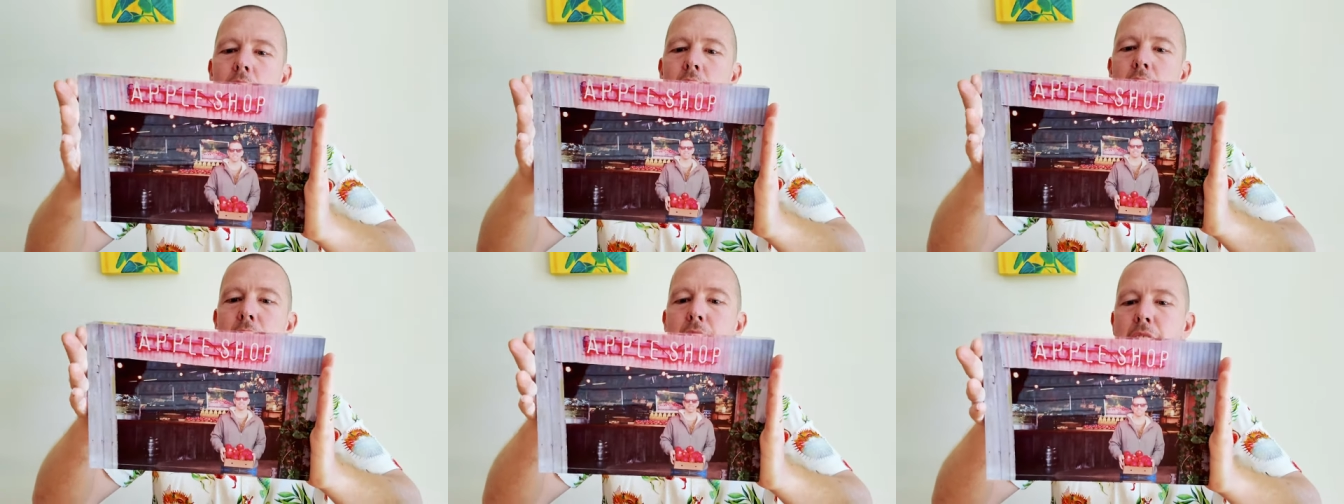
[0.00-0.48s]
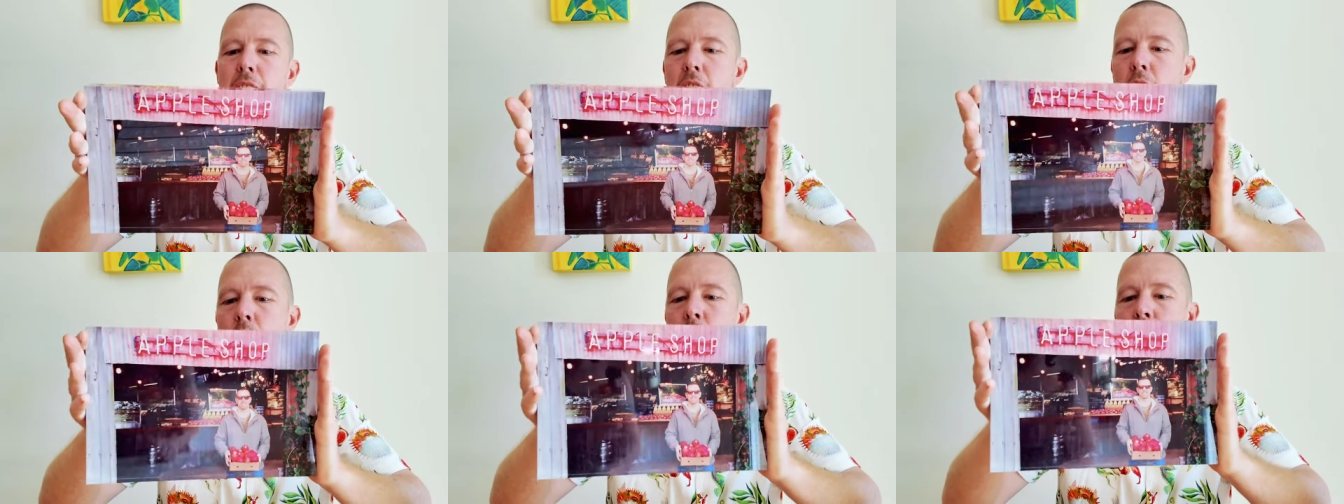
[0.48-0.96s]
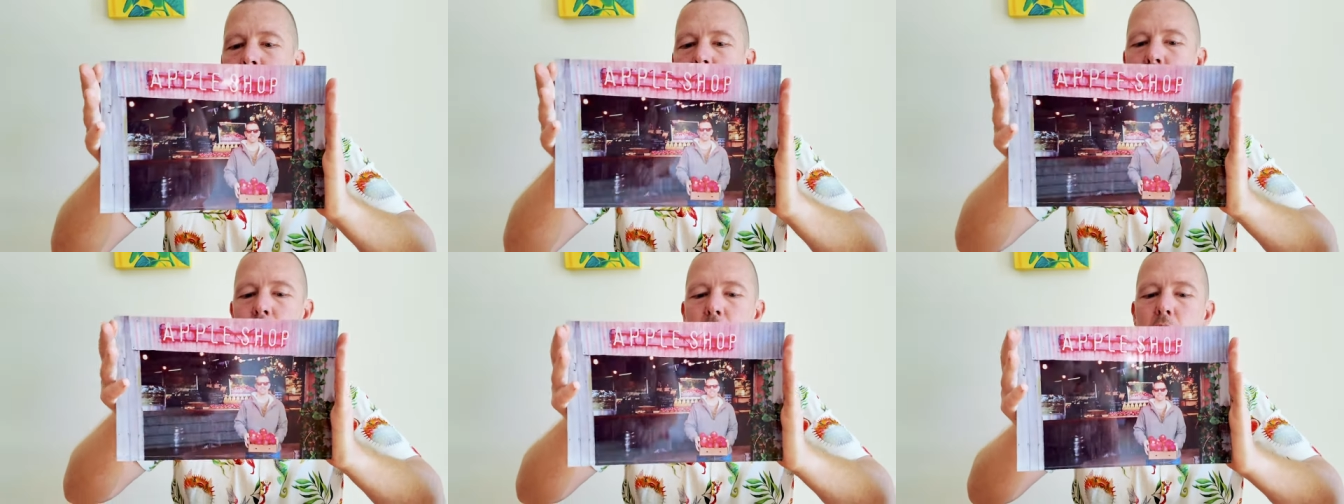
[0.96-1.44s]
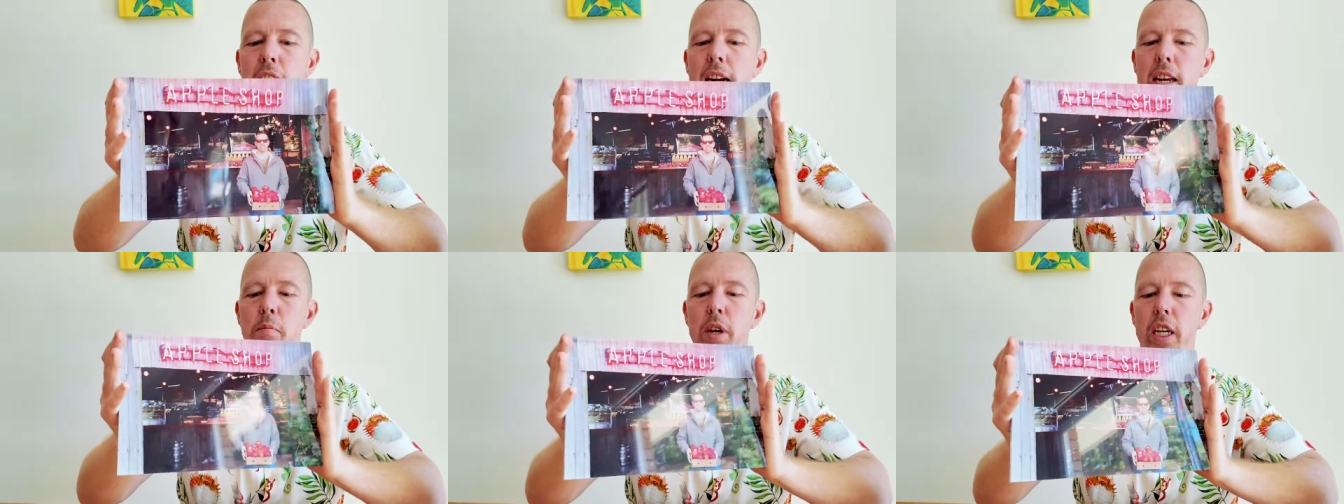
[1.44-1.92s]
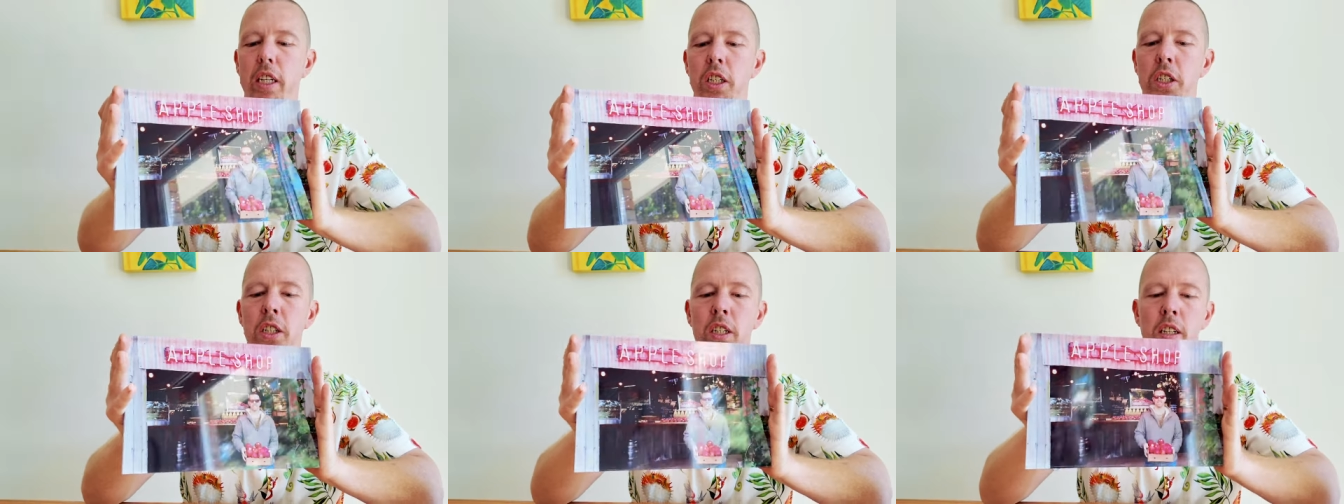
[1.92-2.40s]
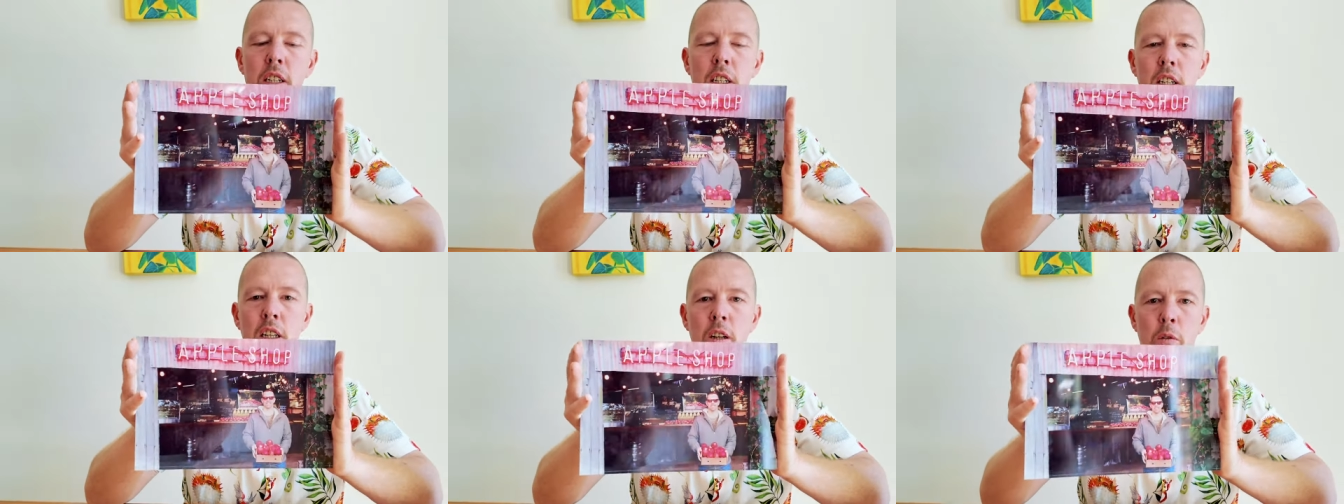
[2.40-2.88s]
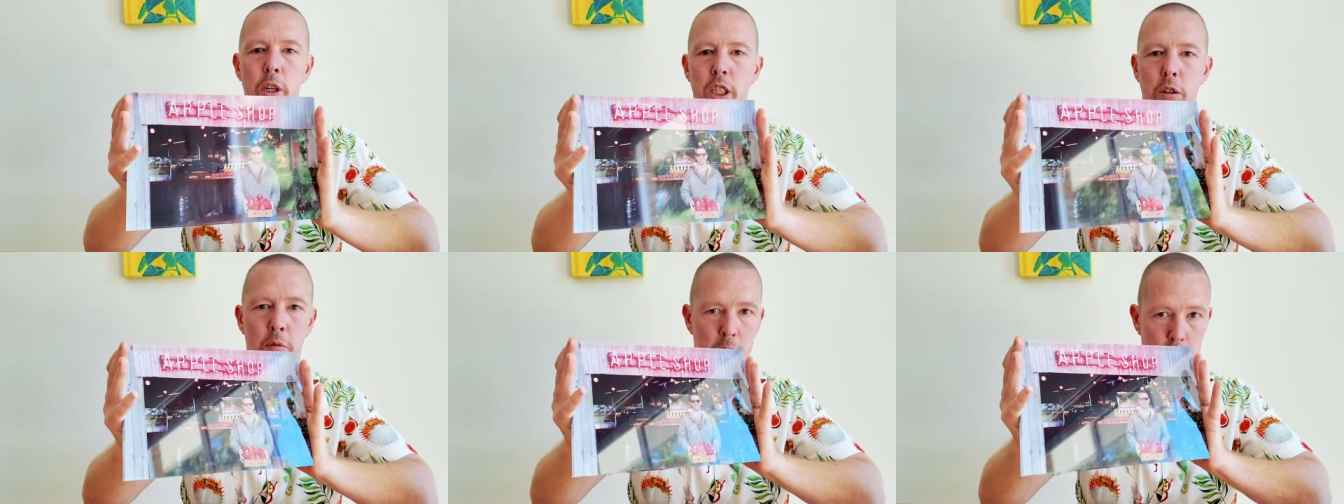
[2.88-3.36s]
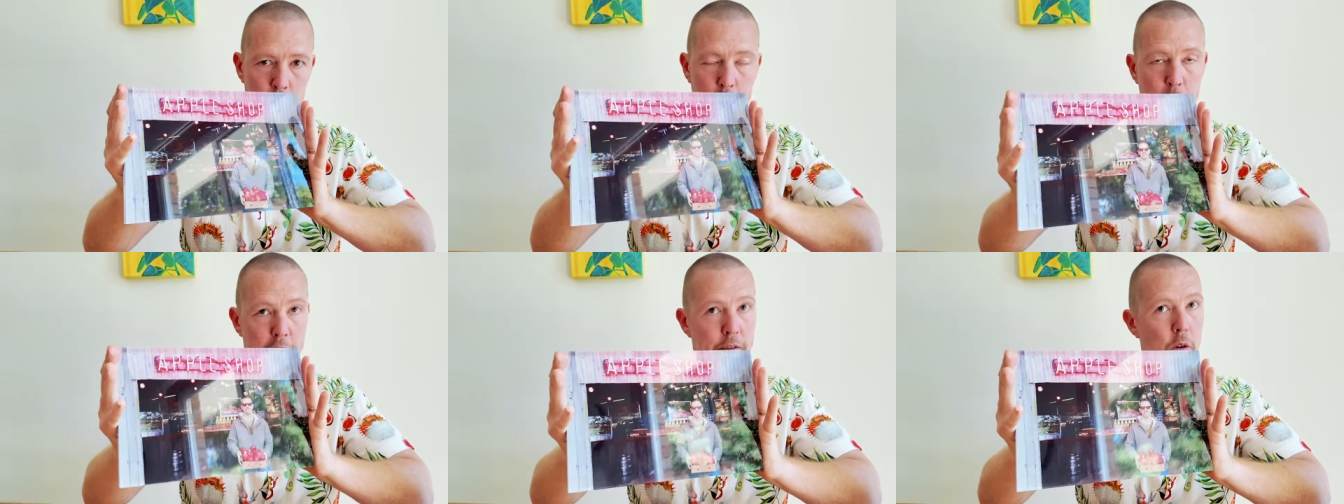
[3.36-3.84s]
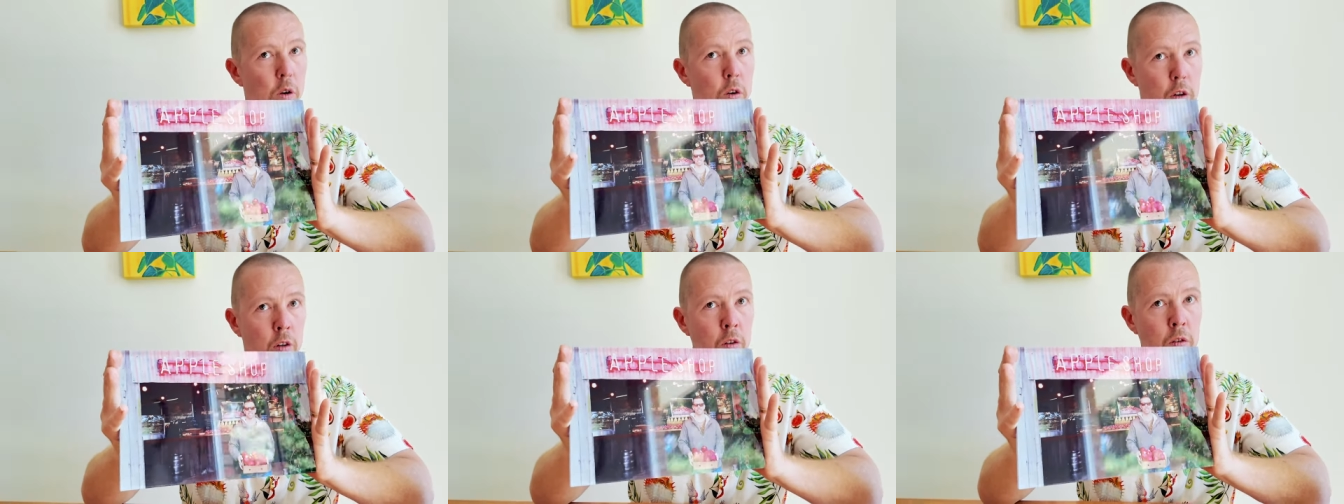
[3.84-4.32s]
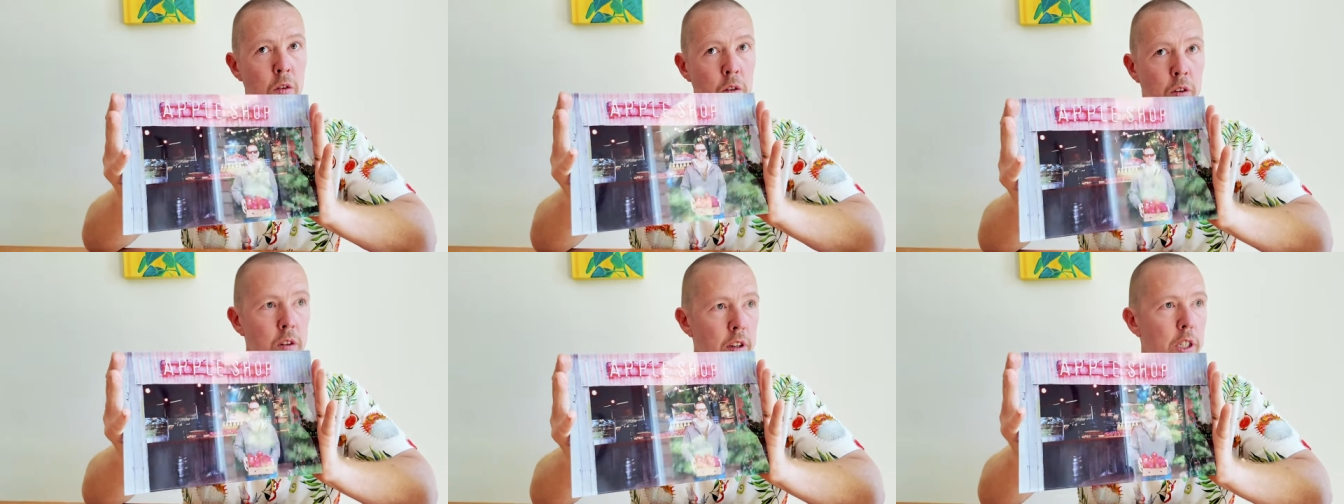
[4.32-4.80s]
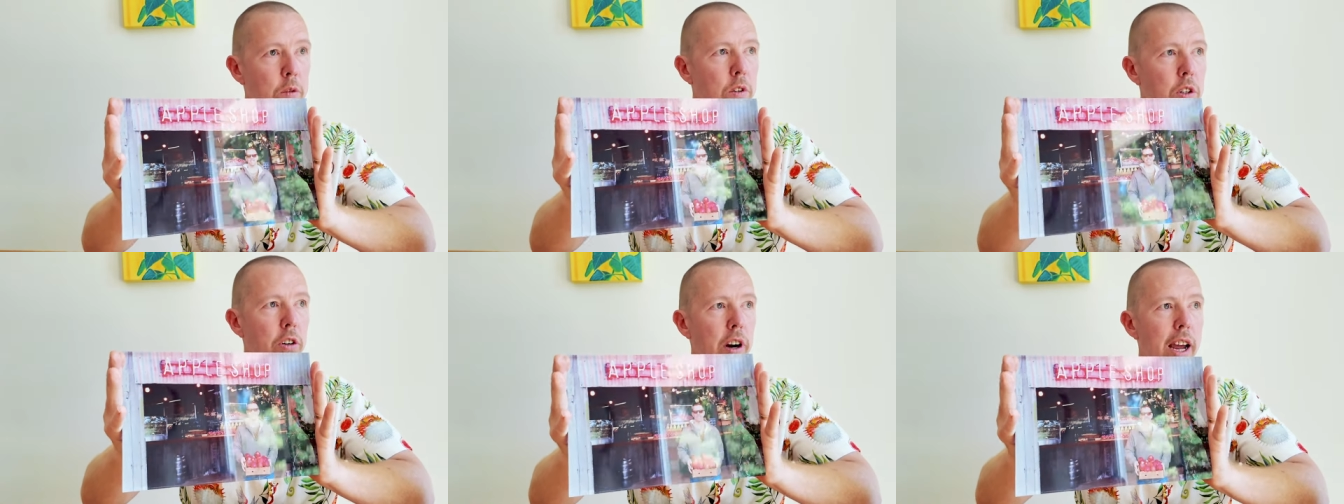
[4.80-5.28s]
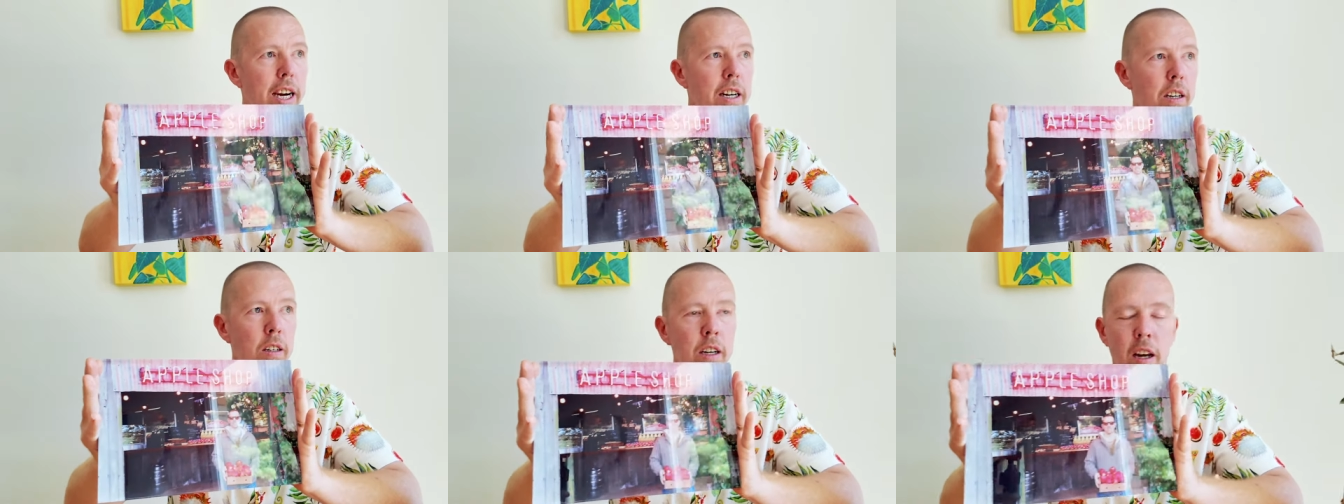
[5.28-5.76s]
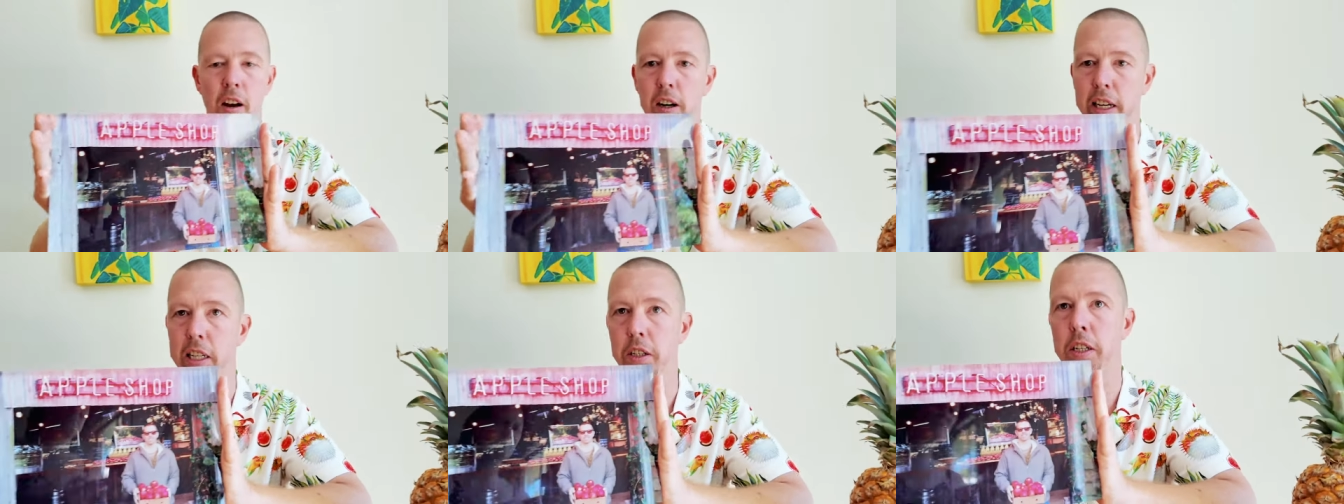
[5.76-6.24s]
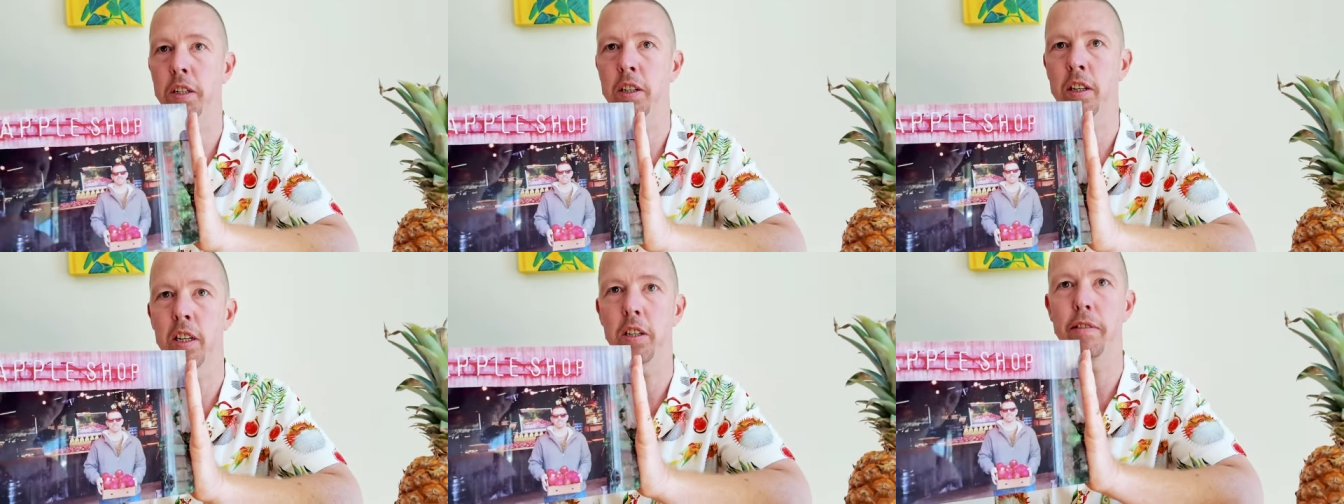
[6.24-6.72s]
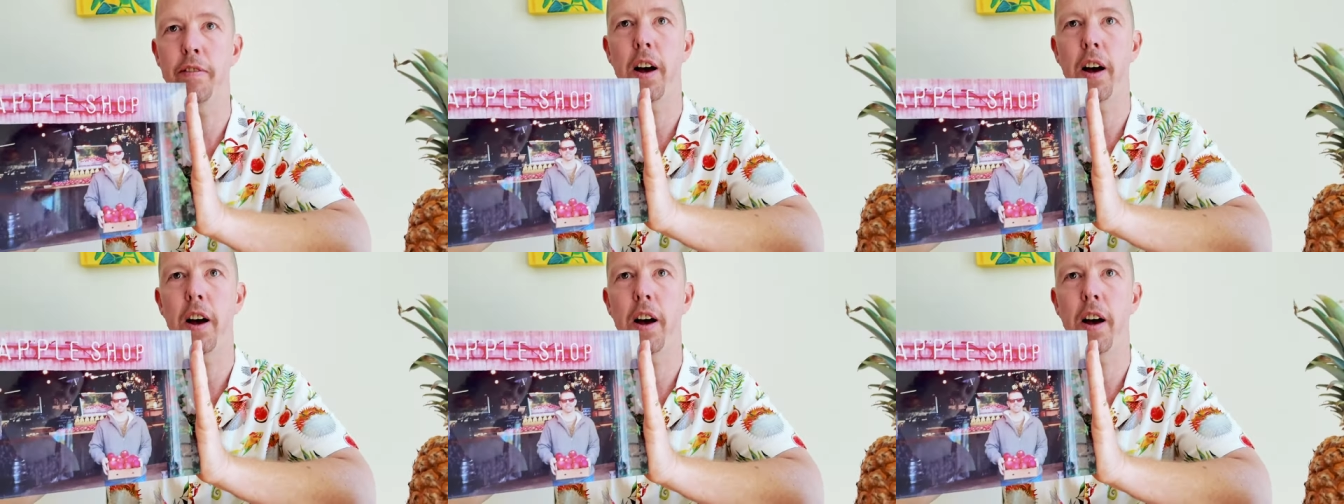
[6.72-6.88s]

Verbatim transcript: And now this great image, which before this was created only existed as a